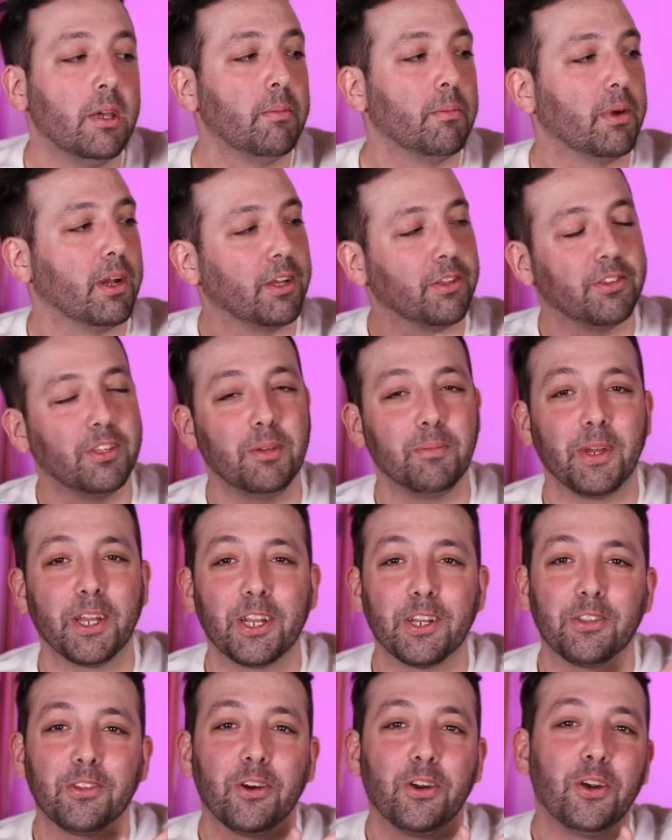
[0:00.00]
but I see my
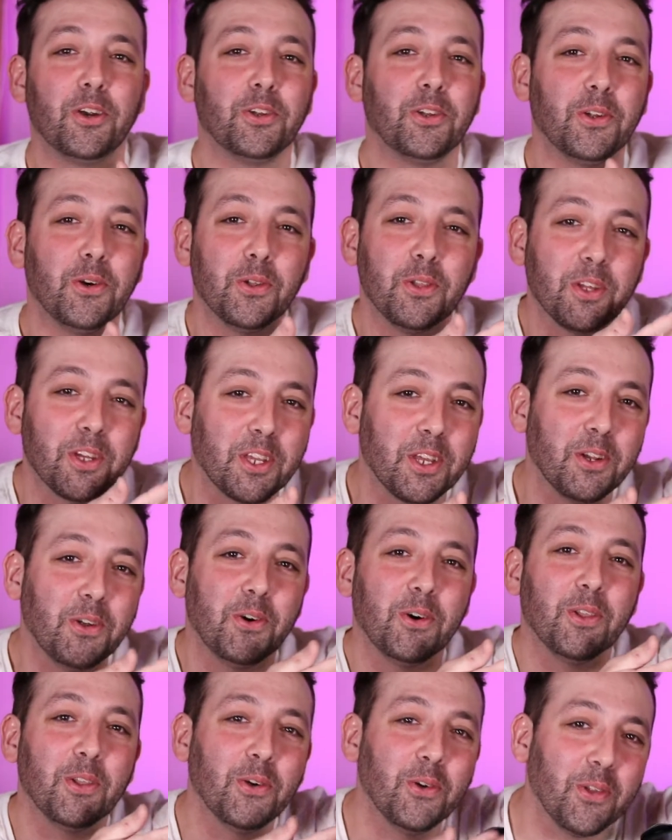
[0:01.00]
guitar, you know, looking
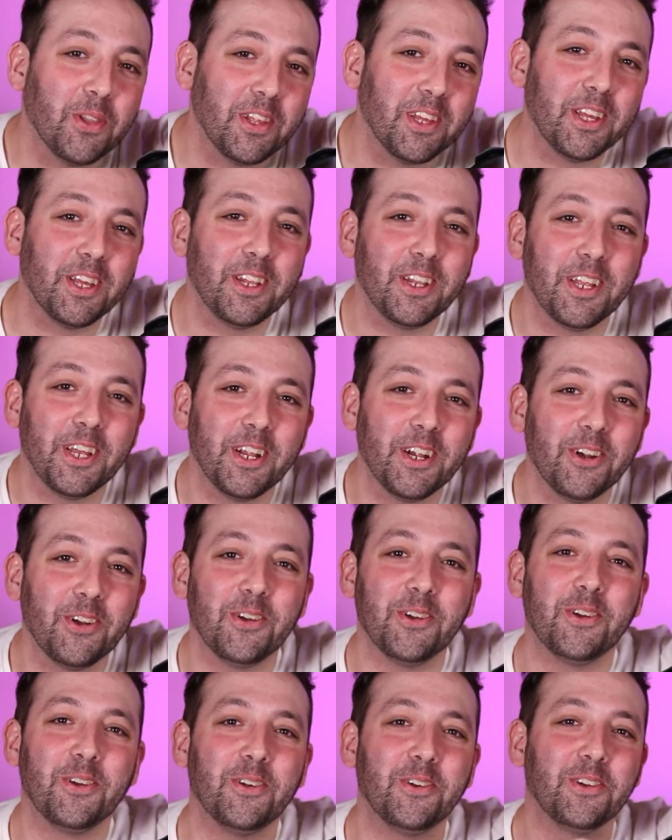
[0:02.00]
all lonely
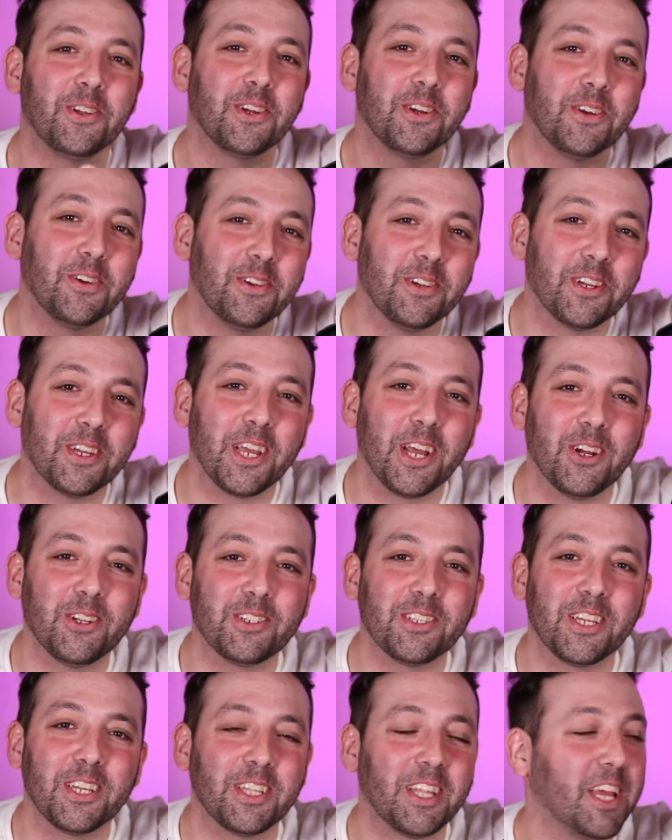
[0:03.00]
there on a
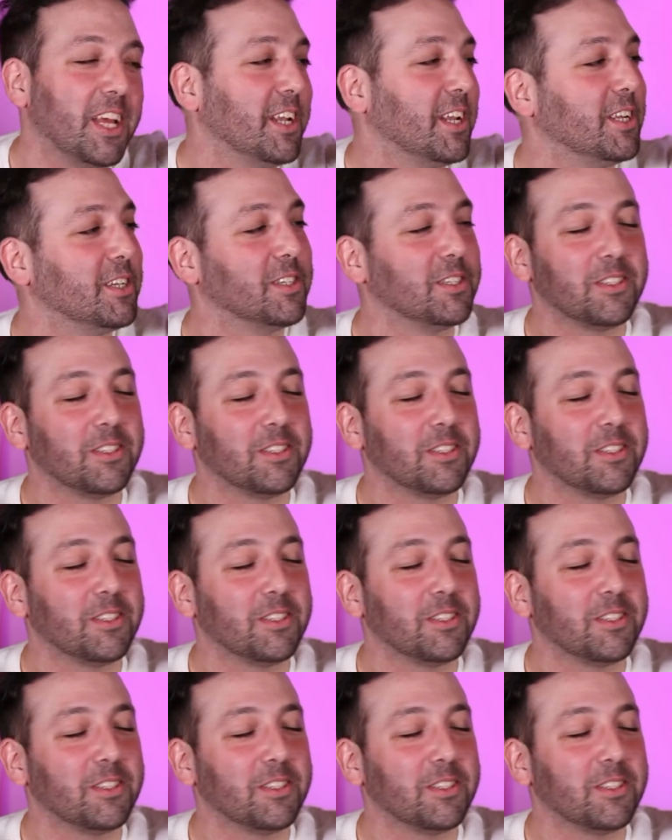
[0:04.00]
couch like that, and